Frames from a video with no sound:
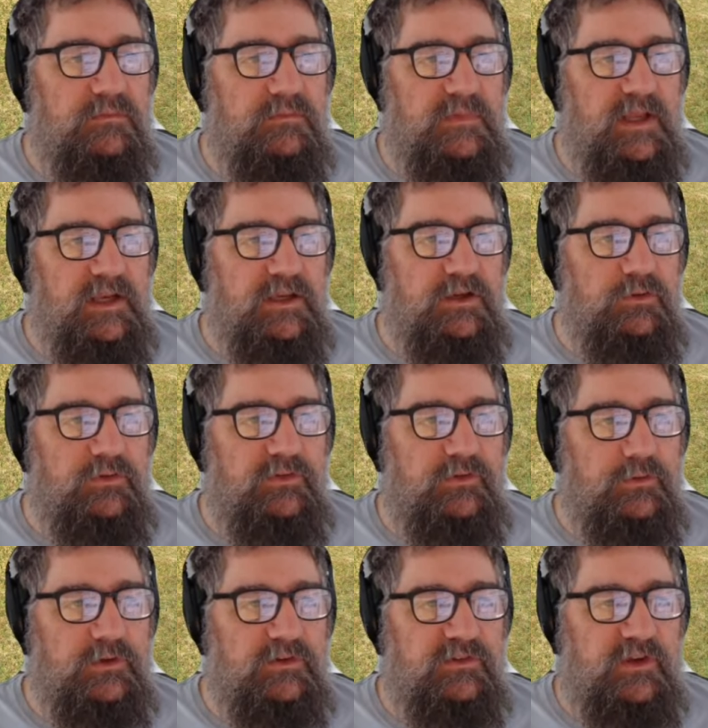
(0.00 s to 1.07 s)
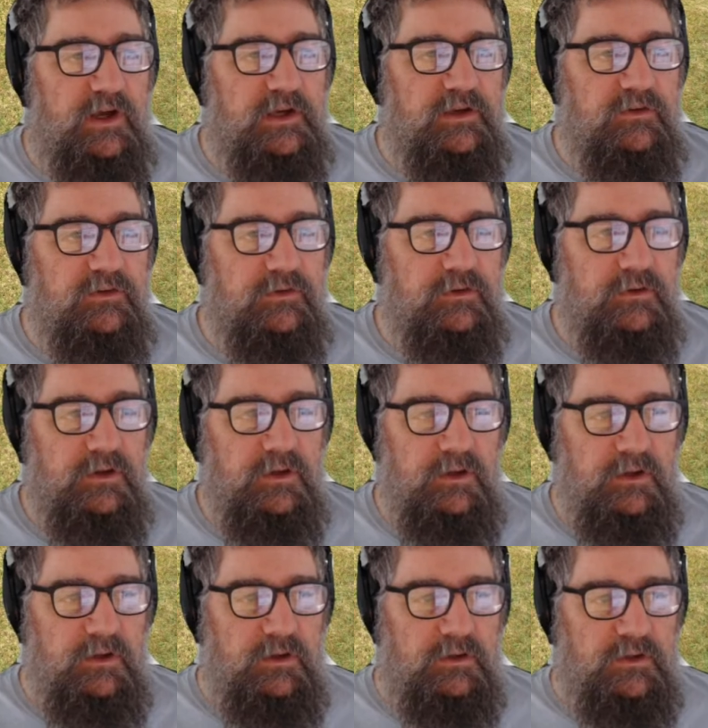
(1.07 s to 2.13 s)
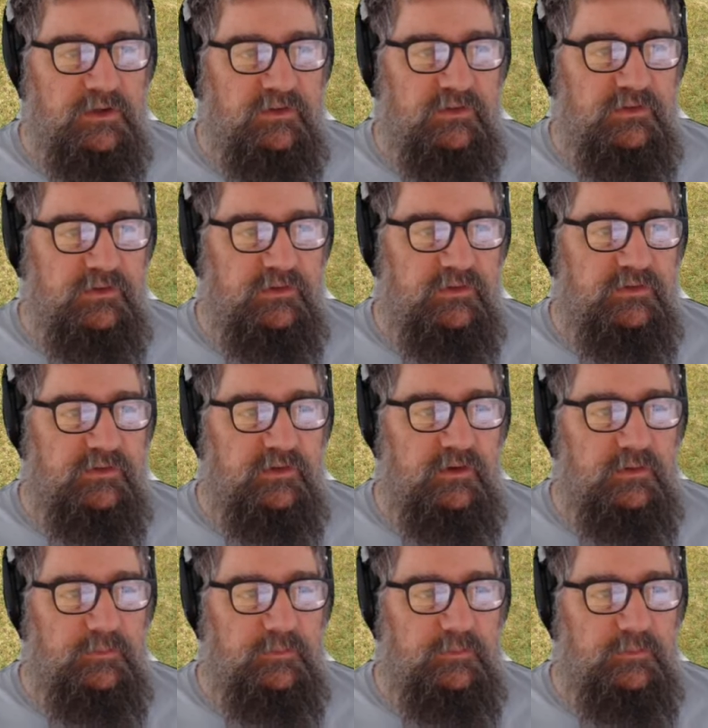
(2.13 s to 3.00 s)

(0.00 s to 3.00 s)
Getting used to it, starting to. Let's just